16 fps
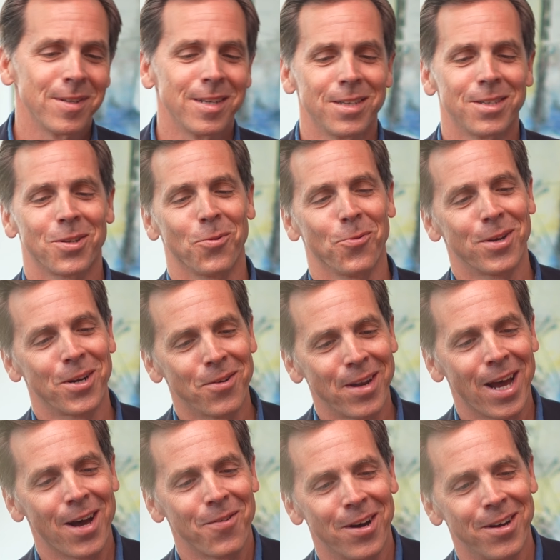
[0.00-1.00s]
So we don't
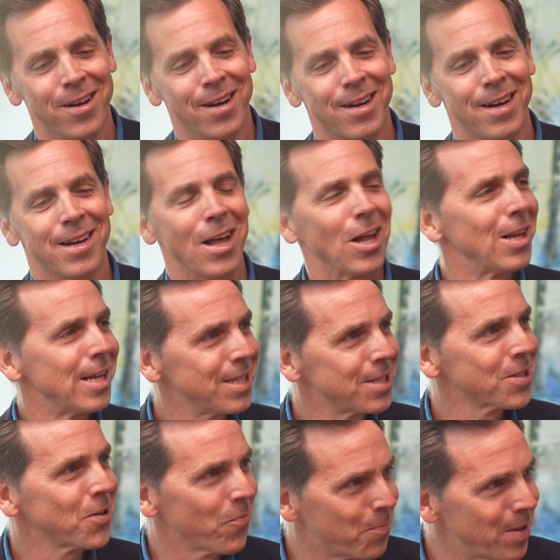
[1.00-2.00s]
have a
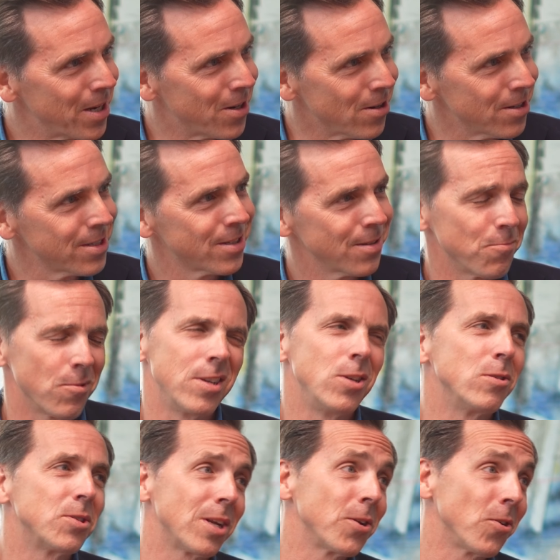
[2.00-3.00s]
list of bidders. We
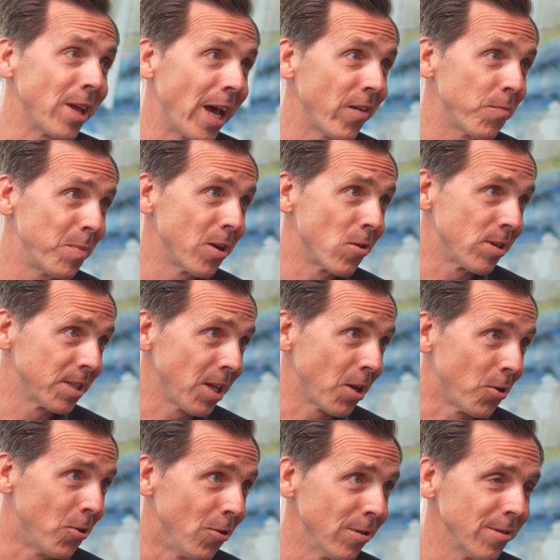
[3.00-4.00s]
usually don't have bidders at
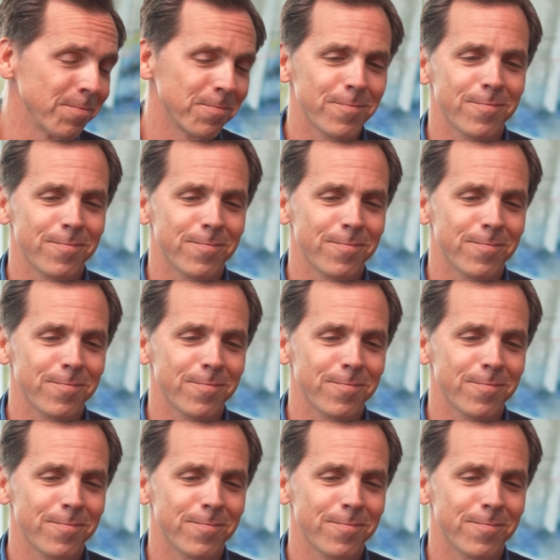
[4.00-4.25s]
all.